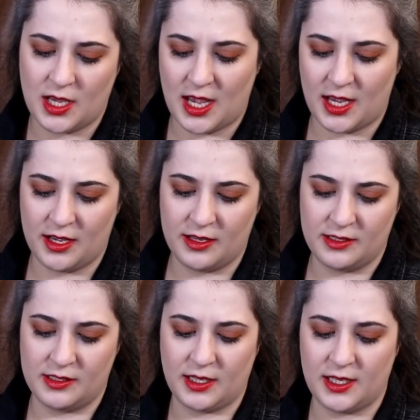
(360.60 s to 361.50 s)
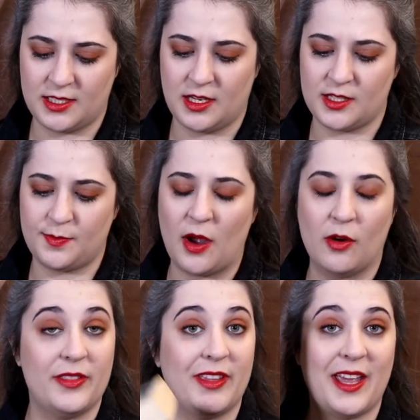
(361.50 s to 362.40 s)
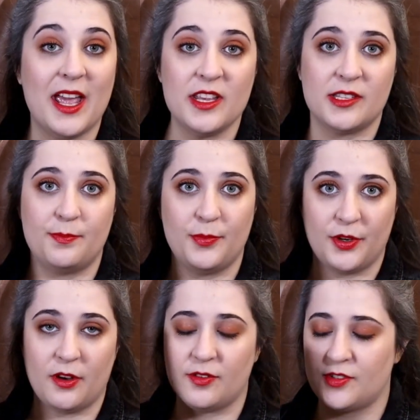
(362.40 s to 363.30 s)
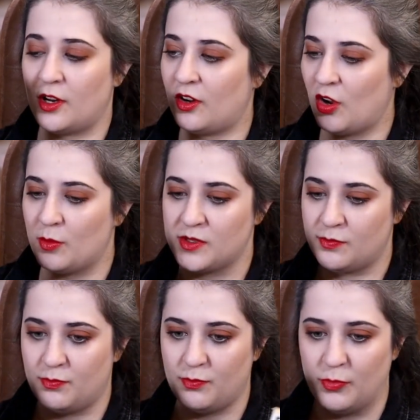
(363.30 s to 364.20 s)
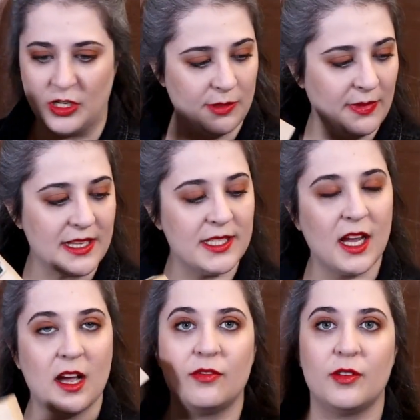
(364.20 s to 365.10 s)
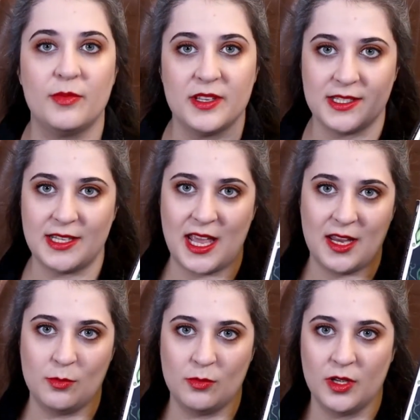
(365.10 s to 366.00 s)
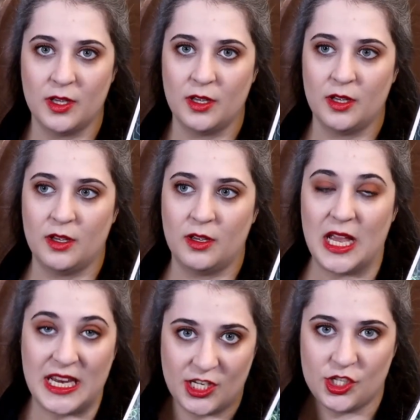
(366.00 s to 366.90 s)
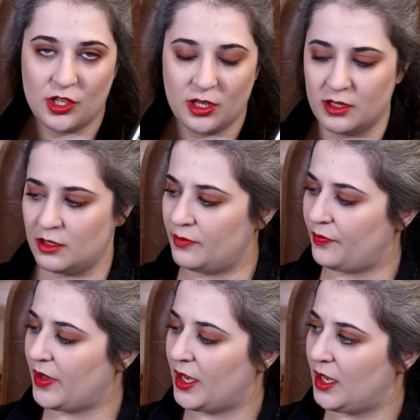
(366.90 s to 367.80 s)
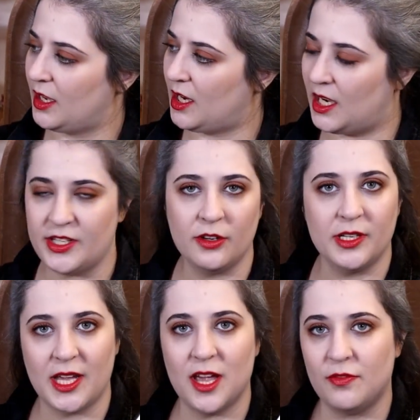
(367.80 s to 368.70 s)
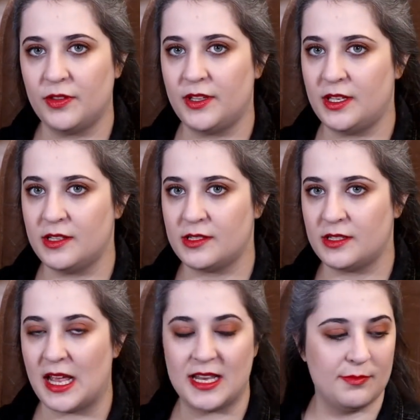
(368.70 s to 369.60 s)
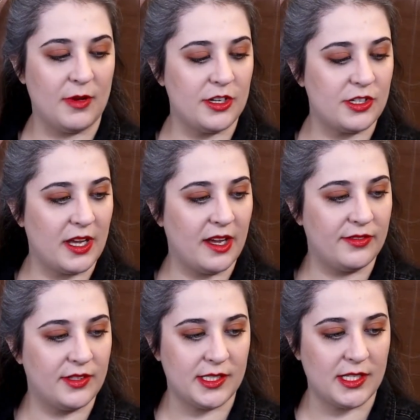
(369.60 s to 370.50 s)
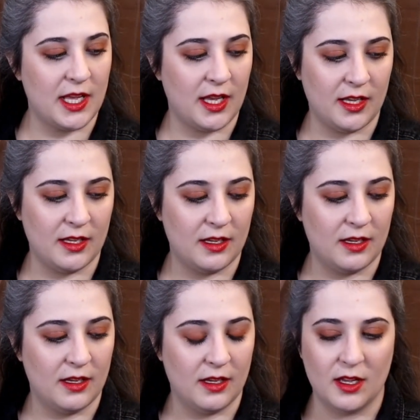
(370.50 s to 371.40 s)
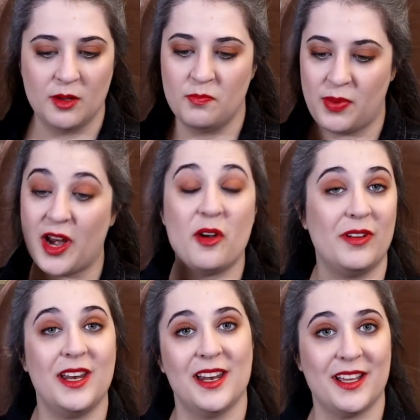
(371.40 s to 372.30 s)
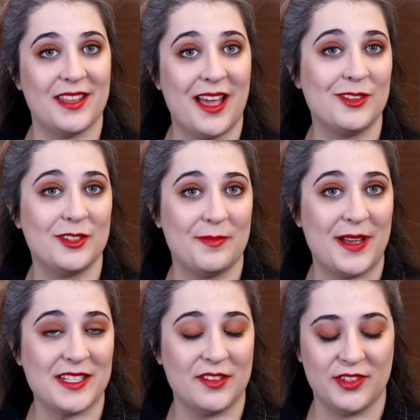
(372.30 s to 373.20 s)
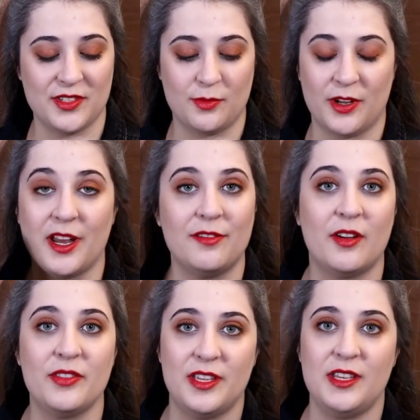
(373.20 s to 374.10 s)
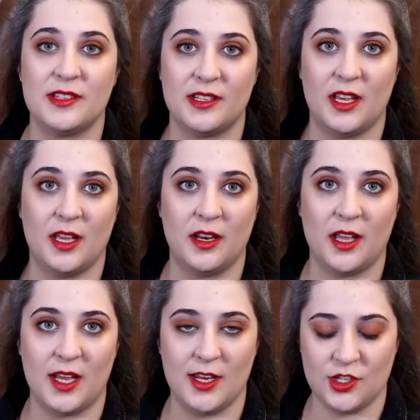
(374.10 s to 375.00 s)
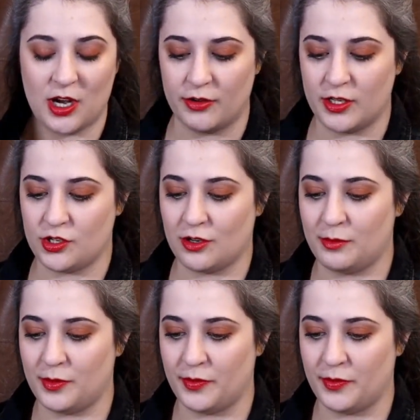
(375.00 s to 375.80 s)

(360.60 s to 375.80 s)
and His Last Bow and the Case Book of Sherlock Holmes, which I'm guessing are from the same edition. I don't care for these as much, I have to say, but I really like the Hound of the Baskervilles one. I found these in a charity shop.